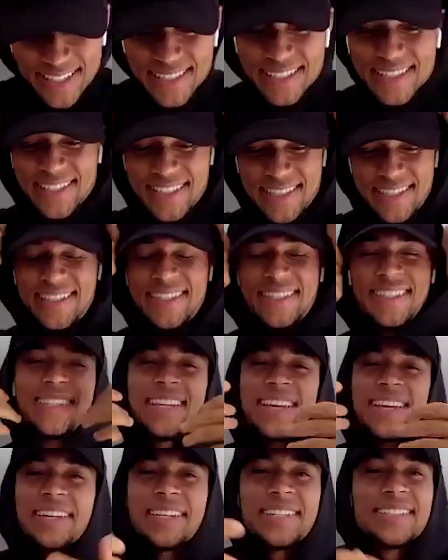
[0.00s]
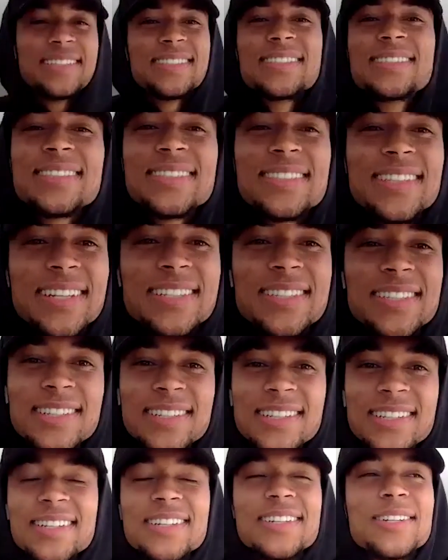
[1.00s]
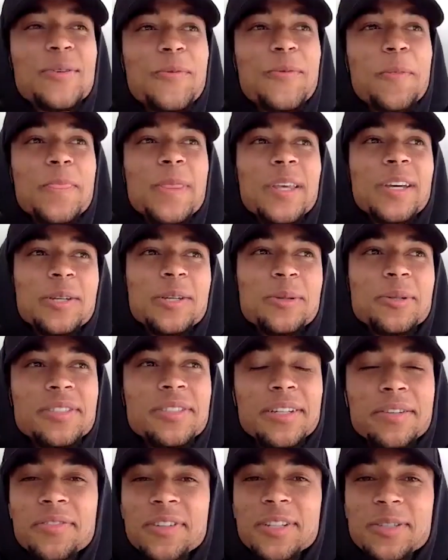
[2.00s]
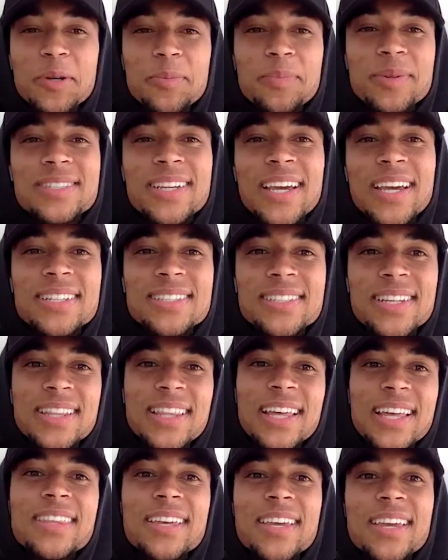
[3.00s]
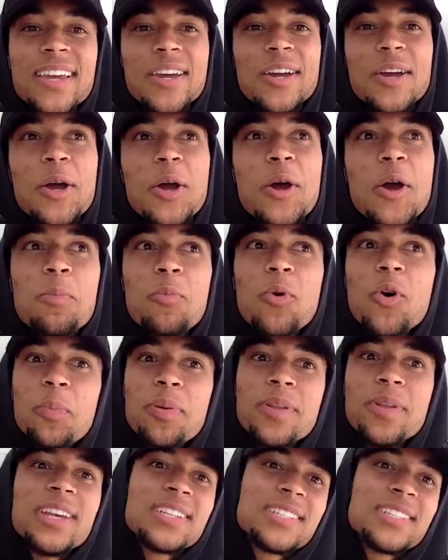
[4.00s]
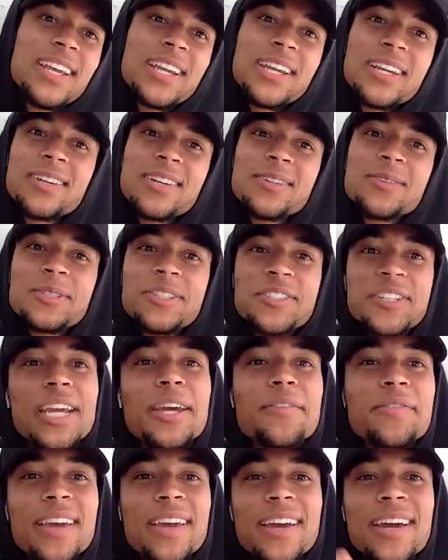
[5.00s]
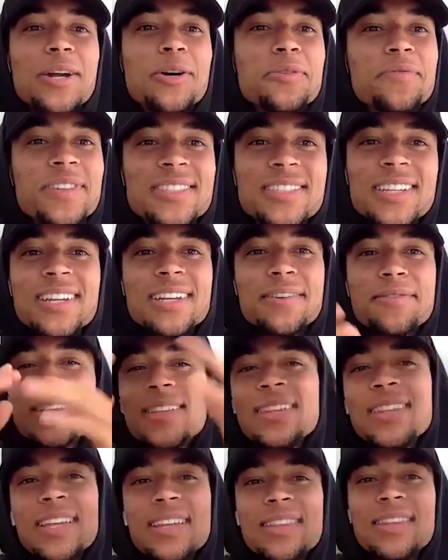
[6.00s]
that's yeah, that's a, a, huge difference. But besides that, I think more players like shave their hair off instead of the,